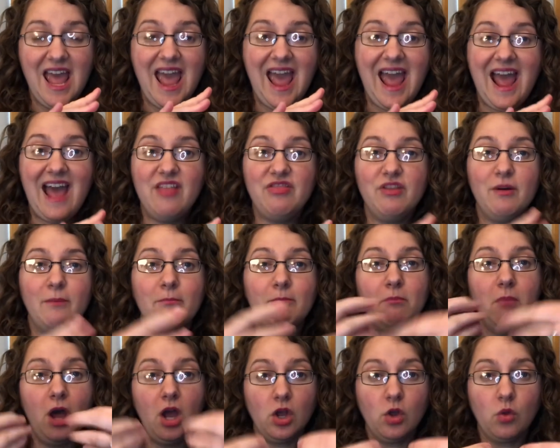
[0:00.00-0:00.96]
And the
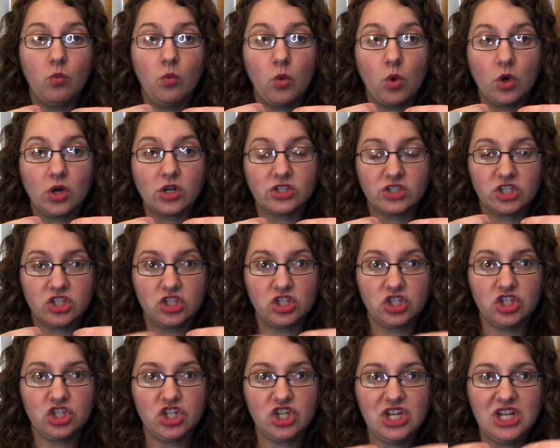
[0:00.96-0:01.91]
mugwort's
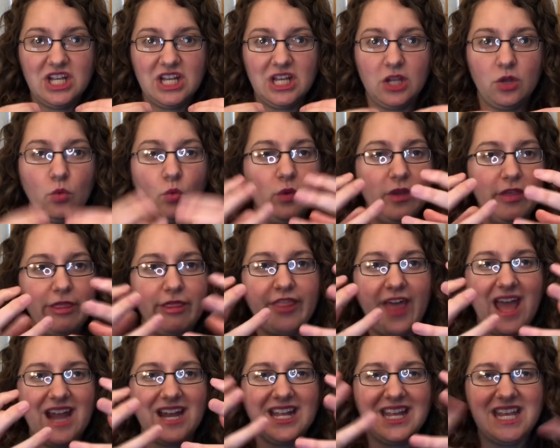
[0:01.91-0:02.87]
chi, with
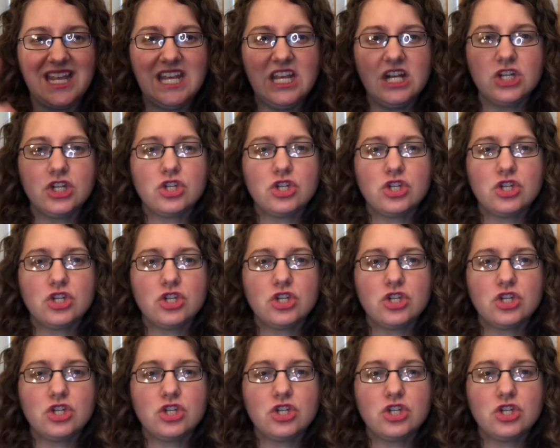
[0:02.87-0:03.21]
that heat,